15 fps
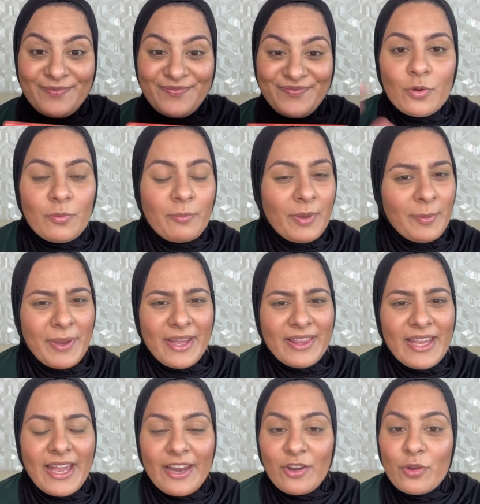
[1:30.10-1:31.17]
So maybe at
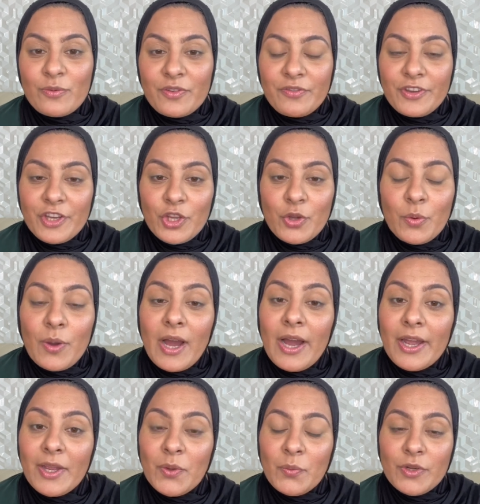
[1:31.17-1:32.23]
the end of the video,
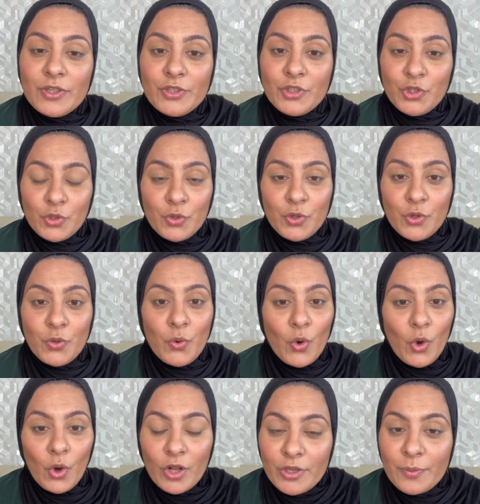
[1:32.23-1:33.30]
I will show you
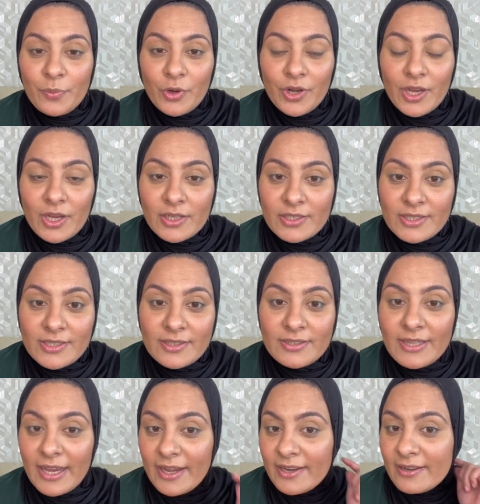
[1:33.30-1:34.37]
all the products
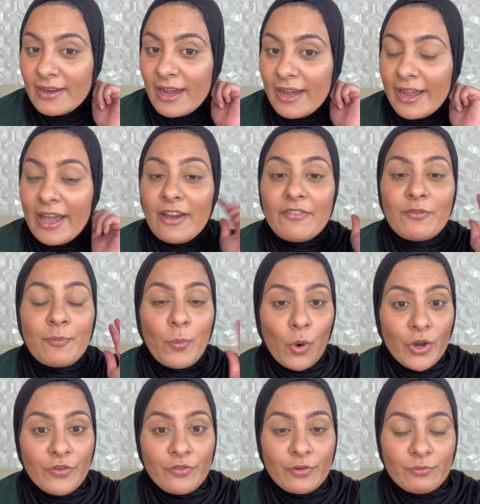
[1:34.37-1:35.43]
that I have
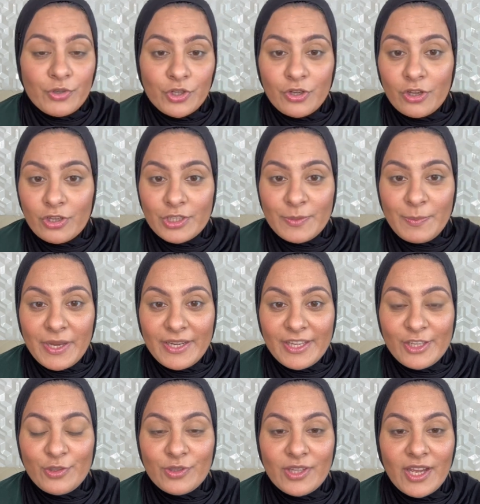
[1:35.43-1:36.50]
bought from Sugar
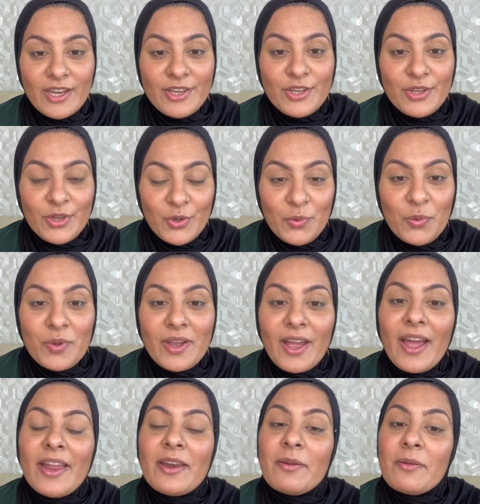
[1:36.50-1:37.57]
Cosmetics so that you
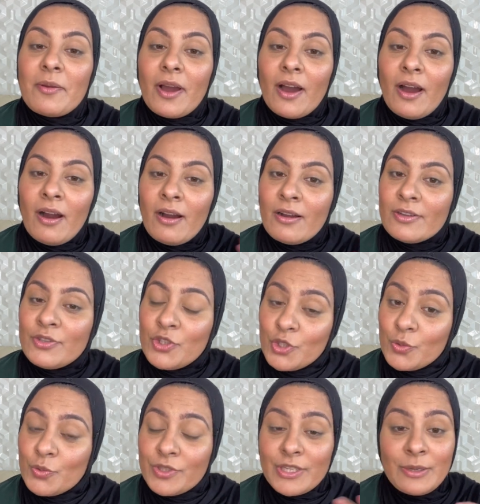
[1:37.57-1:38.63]
can
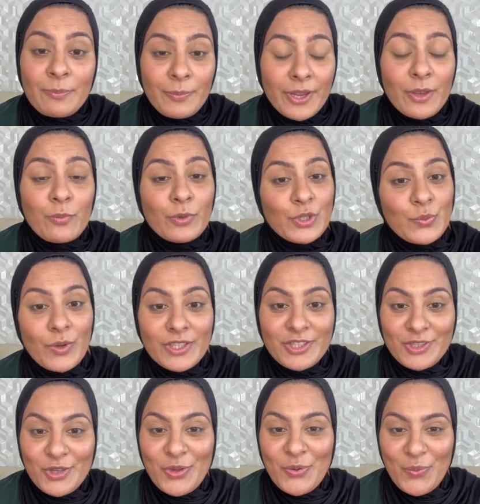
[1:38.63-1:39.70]
choose and pick which ones
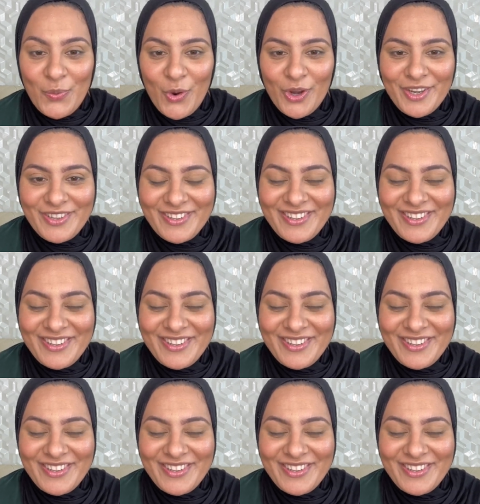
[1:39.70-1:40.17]
do you want.